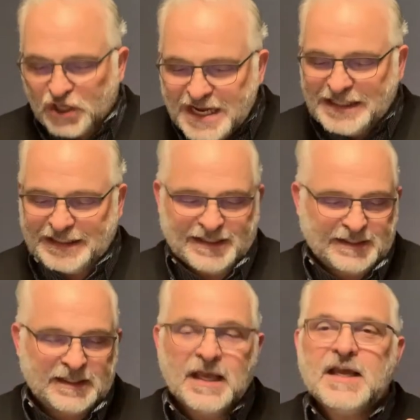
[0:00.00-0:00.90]

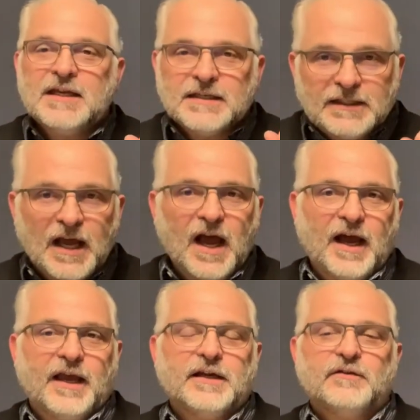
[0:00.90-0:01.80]
Jesus
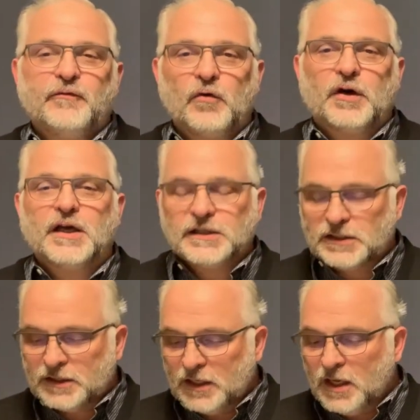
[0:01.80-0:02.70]
died for
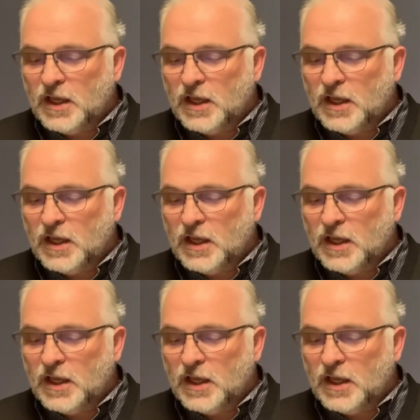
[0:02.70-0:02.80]
us.